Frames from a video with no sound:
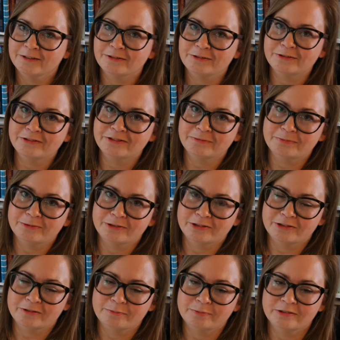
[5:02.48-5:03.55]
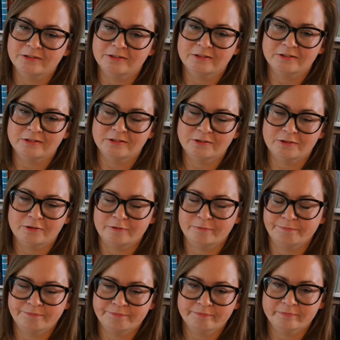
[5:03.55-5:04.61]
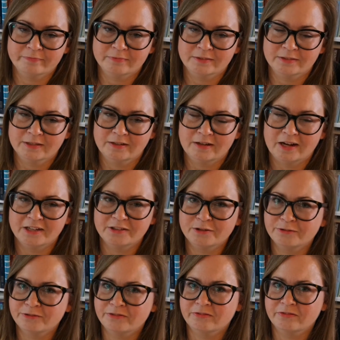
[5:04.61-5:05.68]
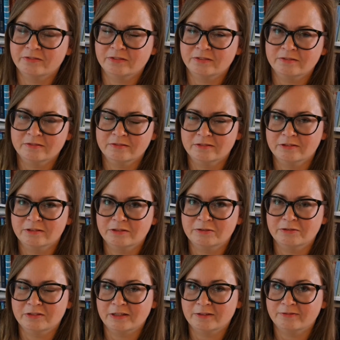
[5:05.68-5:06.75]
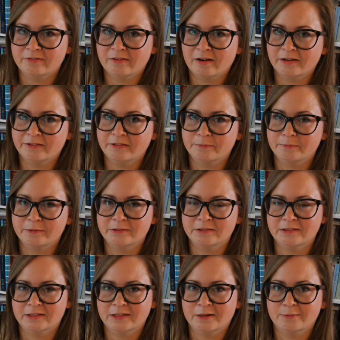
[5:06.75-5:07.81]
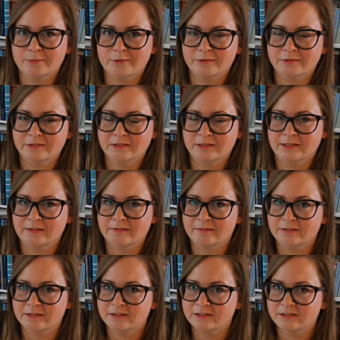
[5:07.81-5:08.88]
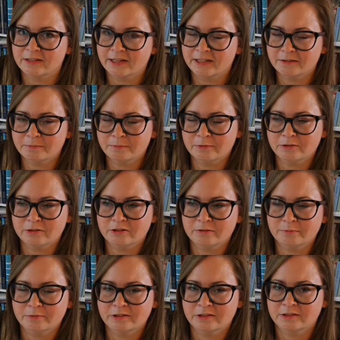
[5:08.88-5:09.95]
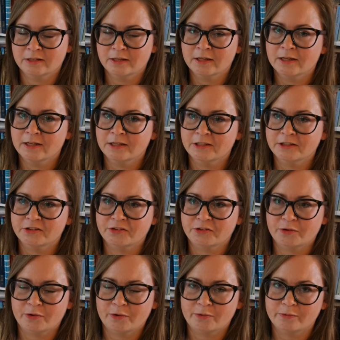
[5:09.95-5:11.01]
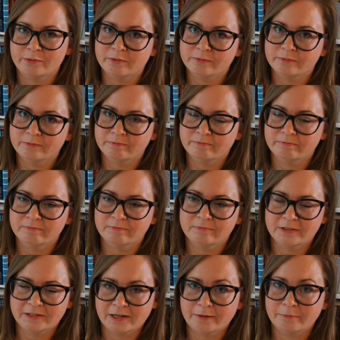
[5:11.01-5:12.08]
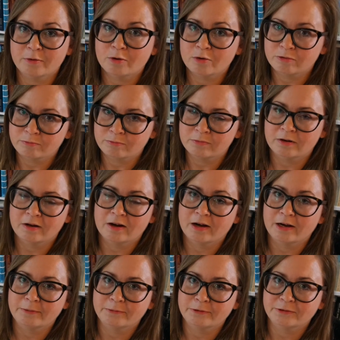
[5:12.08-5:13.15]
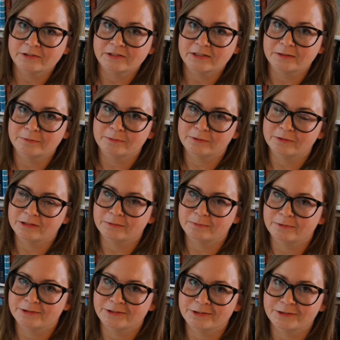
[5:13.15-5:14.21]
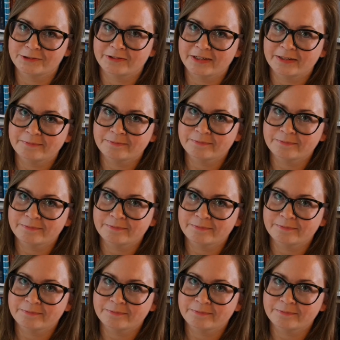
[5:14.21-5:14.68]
used bookshops, so I don't usually find the books that I want in the chain bookshops. So when I'm home, I'm using Book Depository.